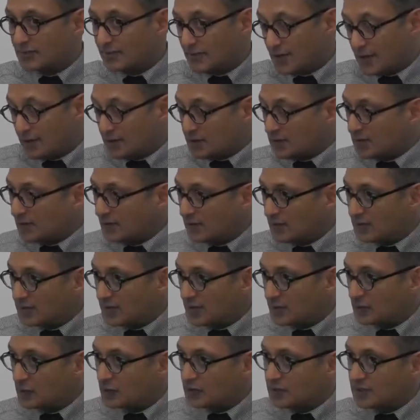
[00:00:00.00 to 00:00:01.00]
various different
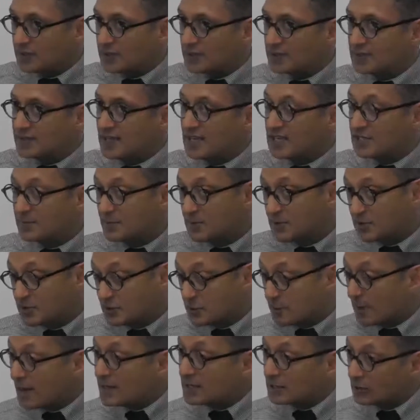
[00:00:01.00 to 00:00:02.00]
diagnostic assessments
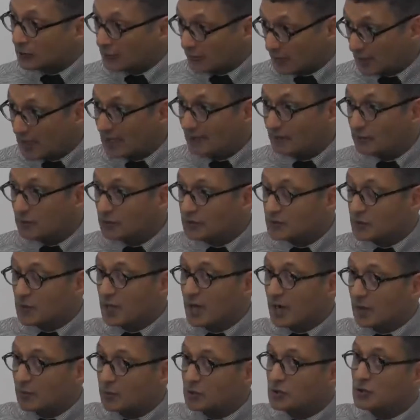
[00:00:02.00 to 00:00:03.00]
depending on the levels
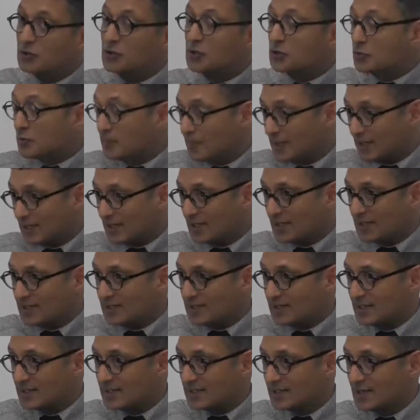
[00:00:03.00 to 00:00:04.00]
that I would use for my
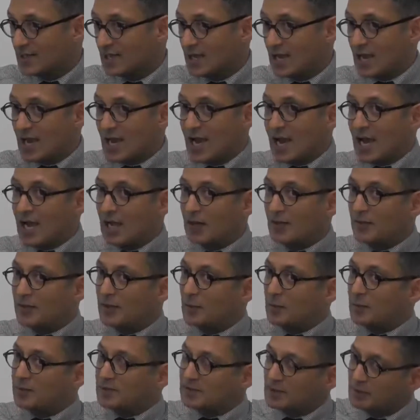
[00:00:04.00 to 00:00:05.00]
classes. There
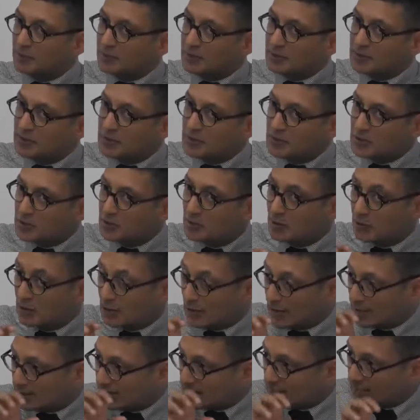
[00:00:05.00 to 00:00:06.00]
would be something to
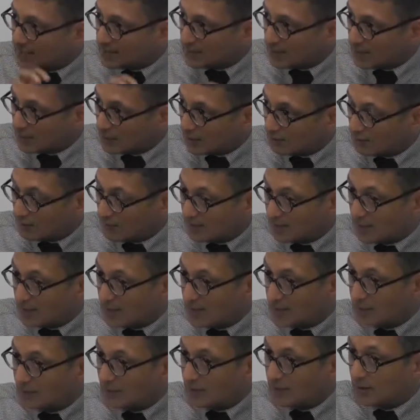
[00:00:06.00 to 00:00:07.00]
assess their
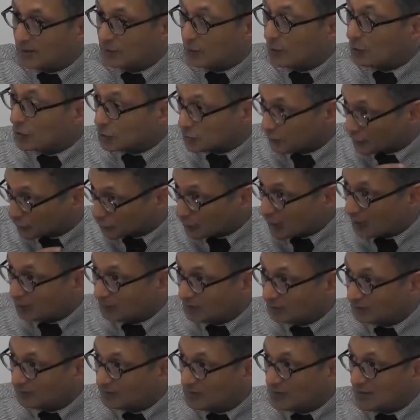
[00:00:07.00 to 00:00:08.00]
knowledge of
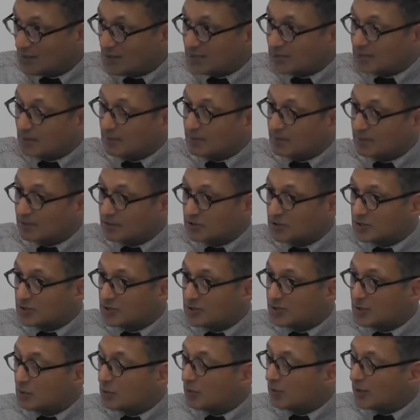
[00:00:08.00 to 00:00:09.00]
grammar, something to
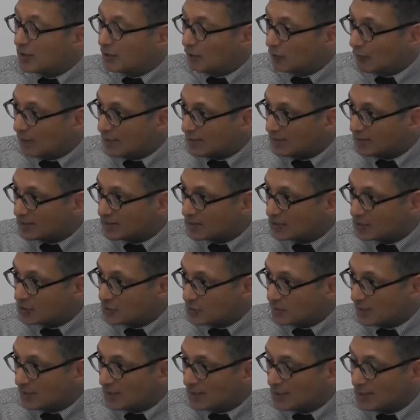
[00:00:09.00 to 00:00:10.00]
see what their reading
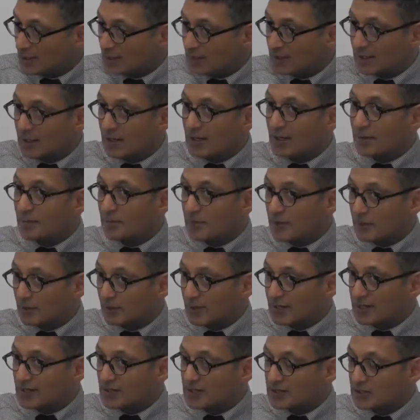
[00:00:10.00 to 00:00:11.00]
skills were like, their
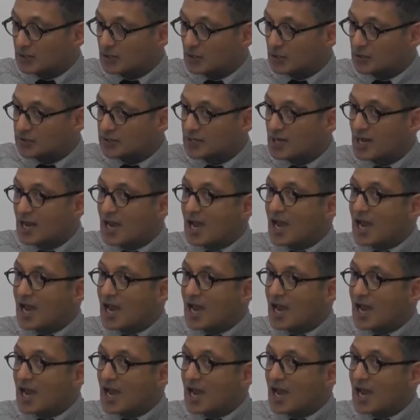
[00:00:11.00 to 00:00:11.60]
writing skills,